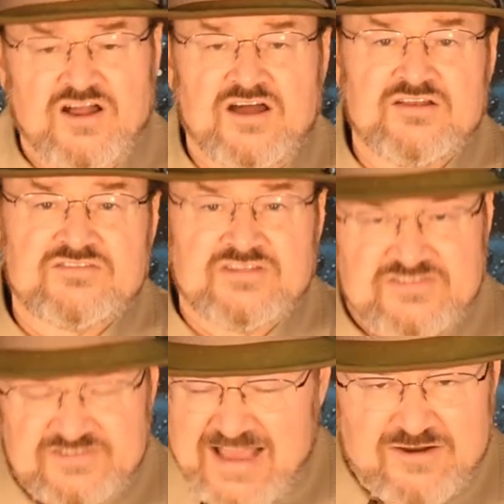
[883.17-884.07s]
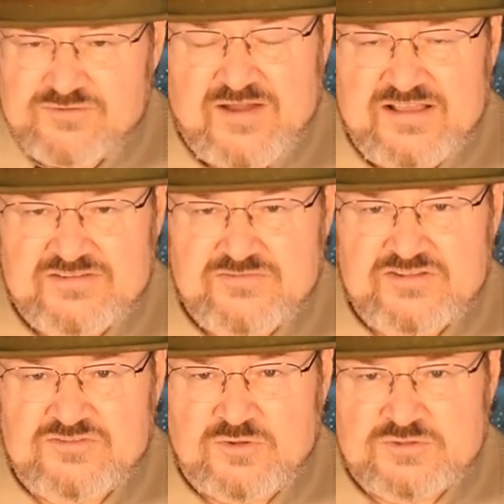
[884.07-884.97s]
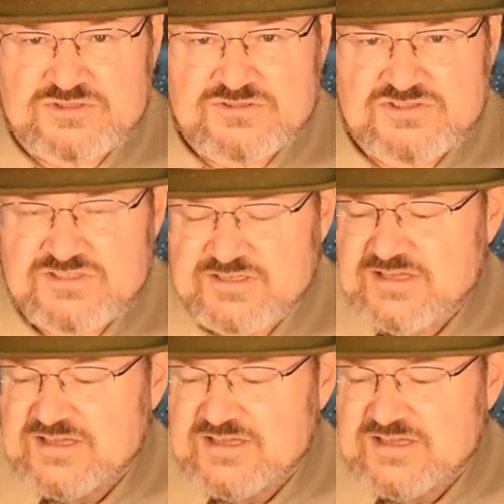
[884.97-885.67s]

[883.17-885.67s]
on the sacrifice of the soldiers